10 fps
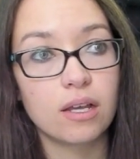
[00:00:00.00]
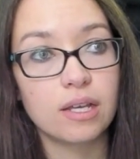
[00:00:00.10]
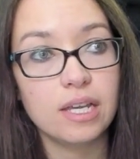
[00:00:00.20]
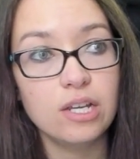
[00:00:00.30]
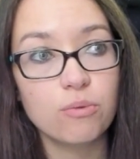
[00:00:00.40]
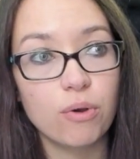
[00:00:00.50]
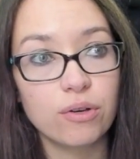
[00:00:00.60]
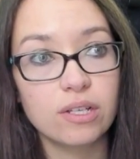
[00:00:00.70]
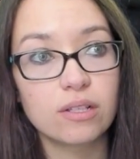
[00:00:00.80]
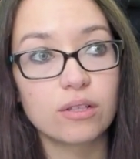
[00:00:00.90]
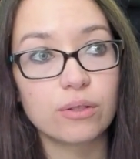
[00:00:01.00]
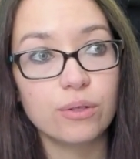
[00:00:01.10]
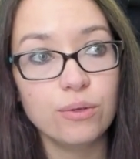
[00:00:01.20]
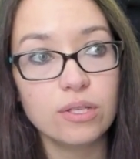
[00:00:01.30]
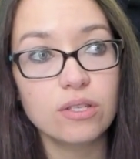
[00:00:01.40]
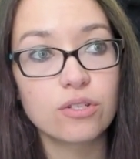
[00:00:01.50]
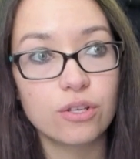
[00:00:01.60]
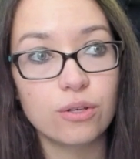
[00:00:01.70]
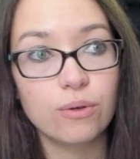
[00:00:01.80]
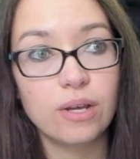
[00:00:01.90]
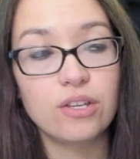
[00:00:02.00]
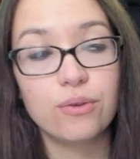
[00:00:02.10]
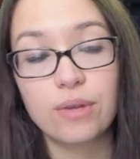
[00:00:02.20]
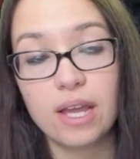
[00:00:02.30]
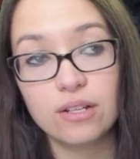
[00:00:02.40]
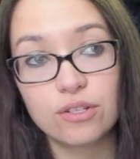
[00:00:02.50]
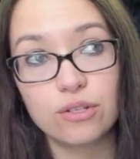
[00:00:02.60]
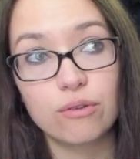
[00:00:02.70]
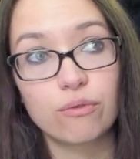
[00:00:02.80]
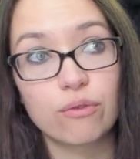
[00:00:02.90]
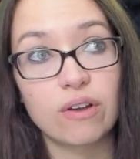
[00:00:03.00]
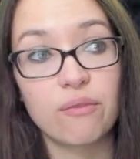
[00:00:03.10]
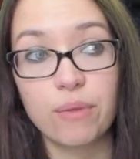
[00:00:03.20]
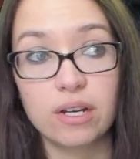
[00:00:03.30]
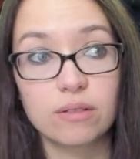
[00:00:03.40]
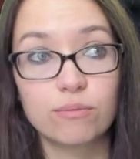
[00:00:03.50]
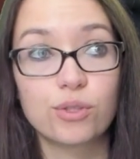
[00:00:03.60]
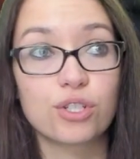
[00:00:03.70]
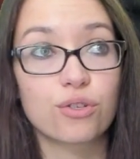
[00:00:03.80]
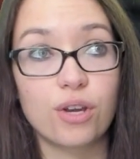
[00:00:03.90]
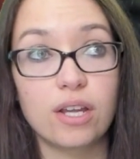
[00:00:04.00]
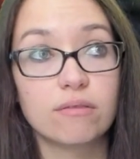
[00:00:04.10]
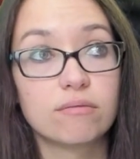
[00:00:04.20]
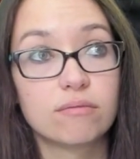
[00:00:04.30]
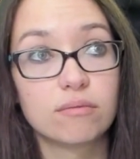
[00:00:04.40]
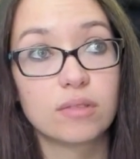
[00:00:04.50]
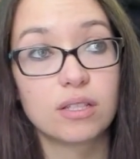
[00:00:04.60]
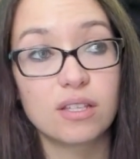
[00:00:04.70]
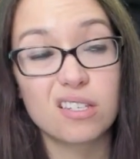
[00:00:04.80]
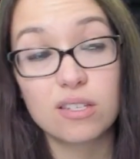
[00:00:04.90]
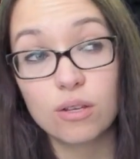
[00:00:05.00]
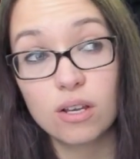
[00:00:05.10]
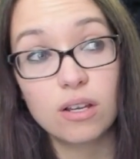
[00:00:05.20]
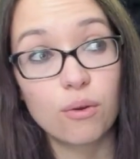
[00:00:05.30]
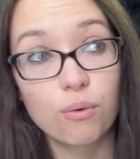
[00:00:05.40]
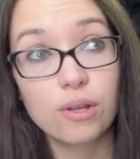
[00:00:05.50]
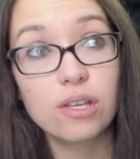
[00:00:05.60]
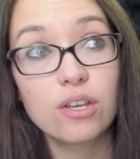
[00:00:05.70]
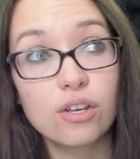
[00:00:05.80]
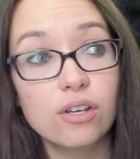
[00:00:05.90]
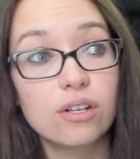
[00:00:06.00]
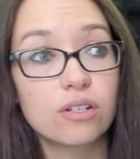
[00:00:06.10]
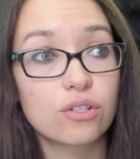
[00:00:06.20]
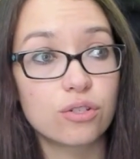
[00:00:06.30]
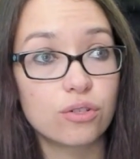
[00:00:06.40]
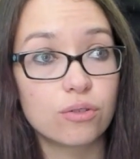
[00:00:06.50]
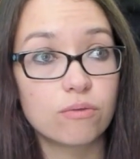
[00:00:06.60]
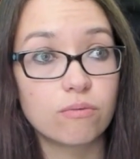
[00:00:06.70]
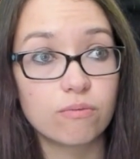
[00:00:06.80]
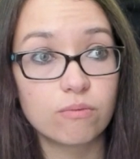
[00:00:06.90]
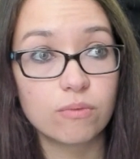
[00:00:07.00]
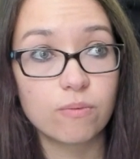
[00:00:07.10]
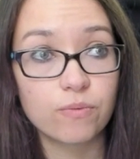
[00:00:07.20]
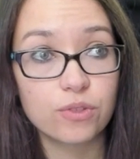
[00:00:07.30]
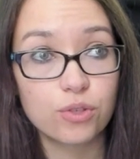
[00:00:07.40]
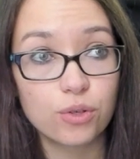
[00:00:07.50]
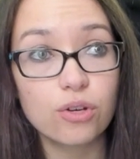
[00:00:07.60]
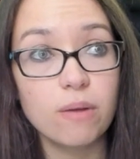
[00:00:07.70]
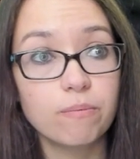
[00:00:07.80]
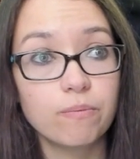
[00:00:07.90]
Each opponent loses 2 and you gain 2 for 5 mana, which is great. This is a really good 2-drop,